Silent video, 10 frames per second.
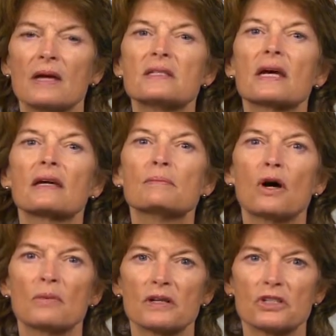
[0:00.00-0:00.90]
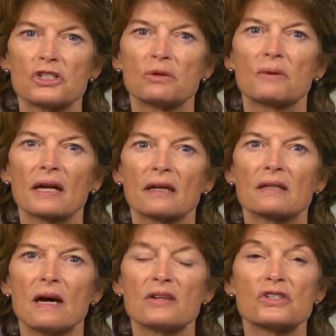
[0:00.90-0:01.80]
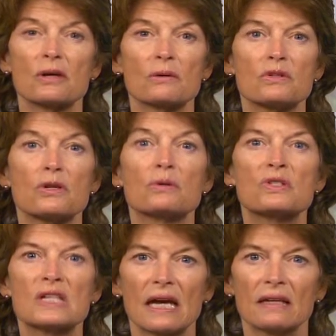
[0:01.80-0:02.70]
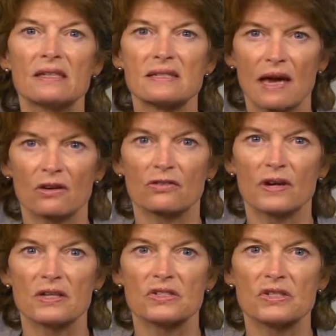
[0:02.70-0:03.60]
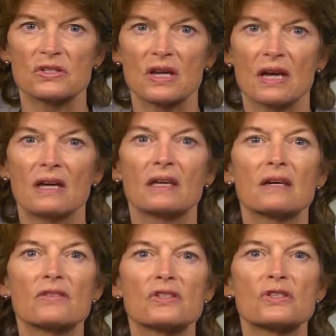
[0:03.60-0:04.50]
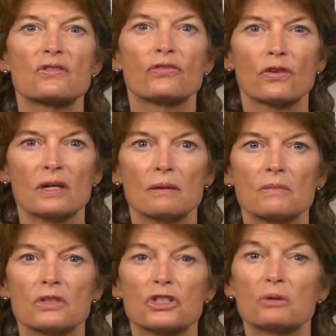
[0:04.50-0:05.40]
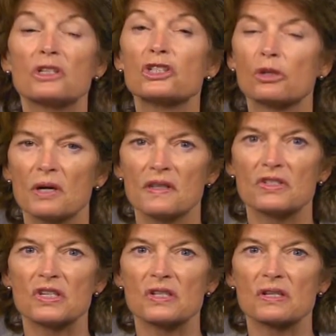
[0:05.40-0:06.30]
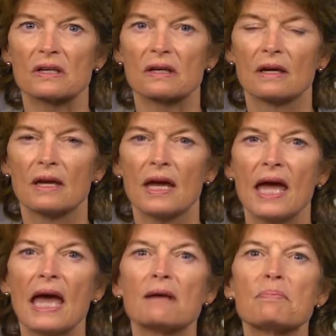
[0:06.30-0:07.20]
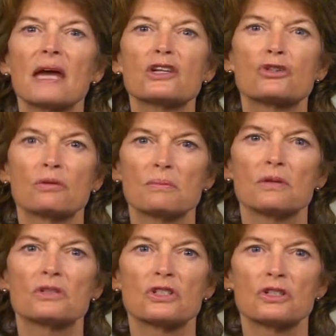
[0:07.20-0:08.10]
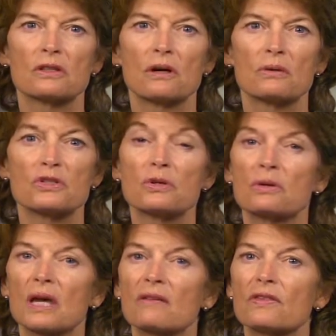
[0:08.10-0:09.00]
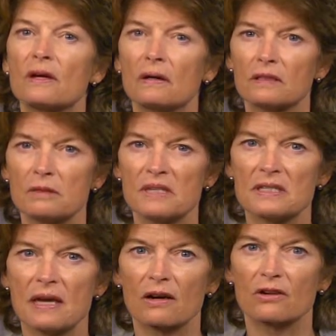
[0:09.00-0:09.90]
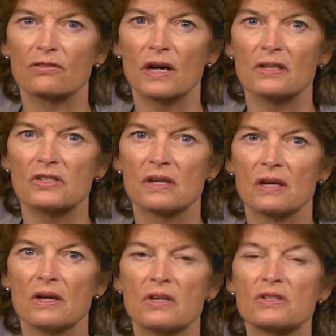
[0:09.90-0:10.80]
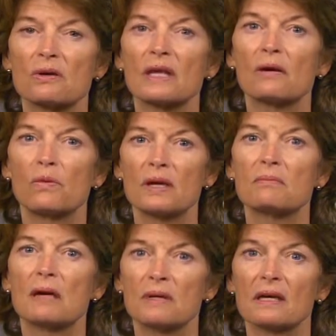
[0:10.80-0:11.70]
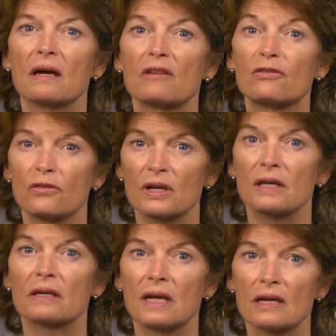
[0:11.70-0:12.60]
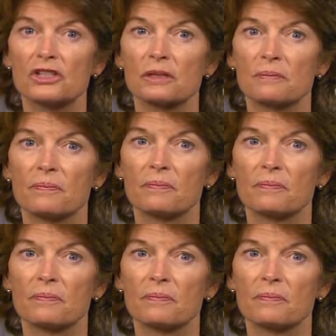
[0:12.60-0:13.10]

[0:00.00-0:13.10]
Take a moment to recognize those whose daily sacrifices give us the freedom to enjoy the season and pay tribute to those who gave the ultimate sacrifice so that we may be a free nation.